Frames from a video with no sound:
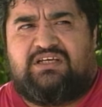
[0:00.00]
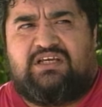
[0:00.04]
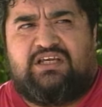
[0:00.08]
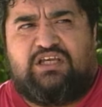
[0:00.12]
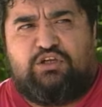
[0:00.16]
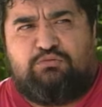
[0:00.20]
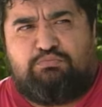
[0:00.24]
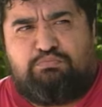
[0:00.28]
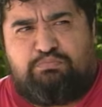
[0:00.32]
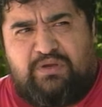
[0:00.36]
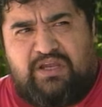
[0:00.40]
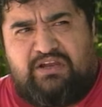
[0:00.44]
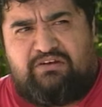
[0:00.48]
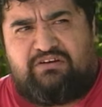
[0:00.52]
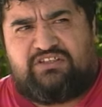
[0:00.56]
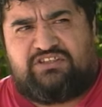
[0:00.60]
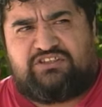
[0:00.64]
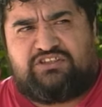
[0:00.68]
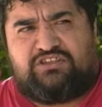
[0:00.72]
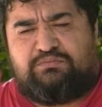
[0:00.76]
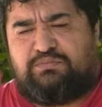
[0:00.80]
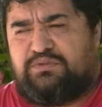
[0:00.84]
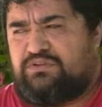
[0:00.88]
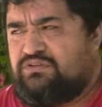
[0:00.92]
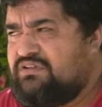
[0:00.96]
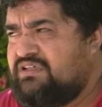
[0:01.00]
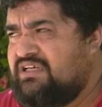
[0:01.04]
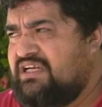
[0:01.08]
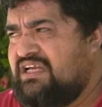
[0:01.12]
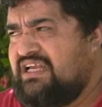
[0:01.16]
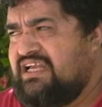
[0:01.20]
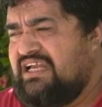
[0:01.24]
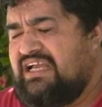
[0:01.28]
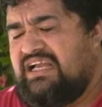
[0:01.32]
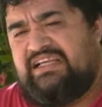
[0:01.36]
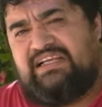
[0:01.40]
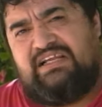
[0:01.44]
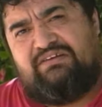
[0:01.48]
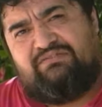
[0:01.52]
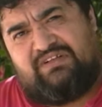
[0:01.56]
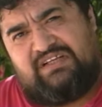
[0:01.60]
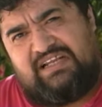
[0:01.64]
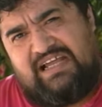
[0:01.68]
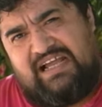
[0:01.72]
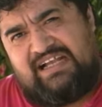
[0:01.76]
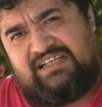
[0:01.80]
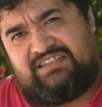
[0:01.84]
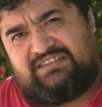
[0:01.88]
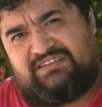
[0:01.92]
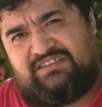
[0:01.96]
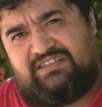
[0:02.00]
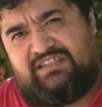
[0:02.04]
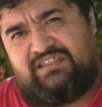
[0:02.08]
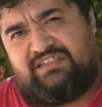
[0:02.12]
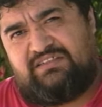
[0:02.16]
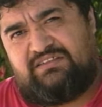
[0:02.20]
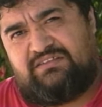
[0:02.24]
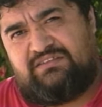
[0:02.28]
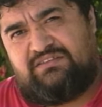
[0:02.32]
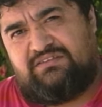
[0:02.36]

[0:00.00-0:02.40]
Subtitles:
imperishable, and everlasting.